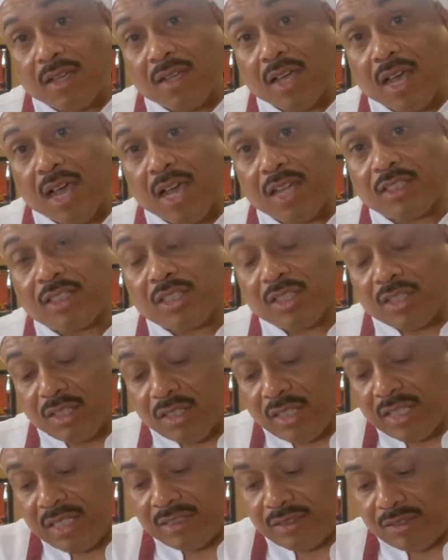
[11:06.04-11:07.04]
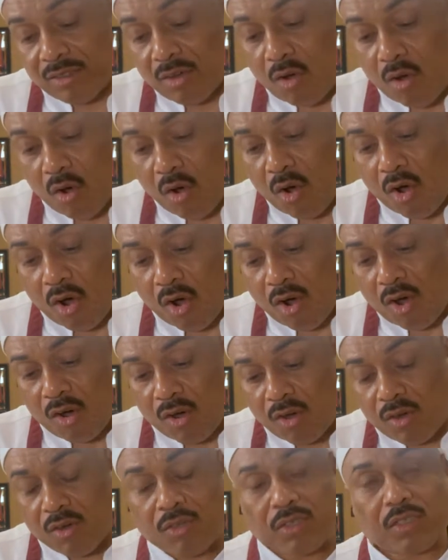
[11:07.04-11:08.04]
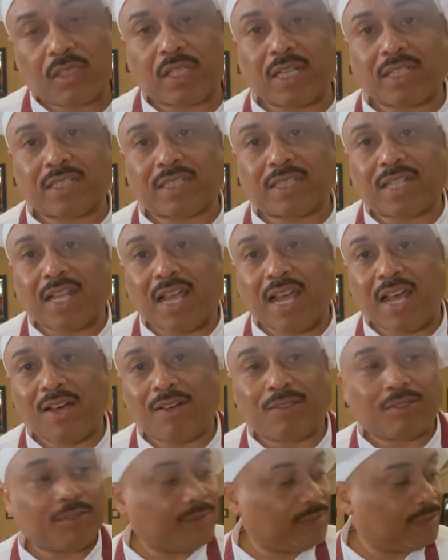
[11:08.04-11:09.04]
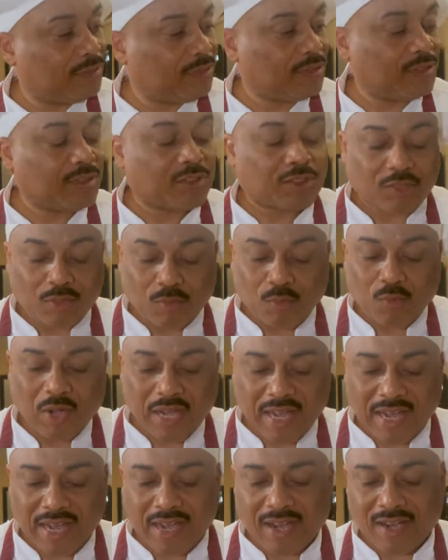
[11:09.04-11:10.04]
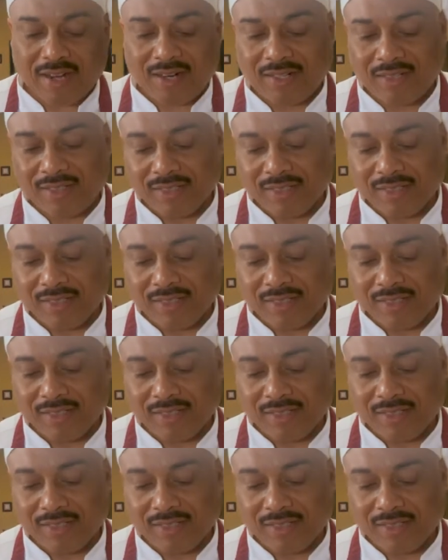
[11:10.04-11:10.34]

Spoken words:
until it all gets down to where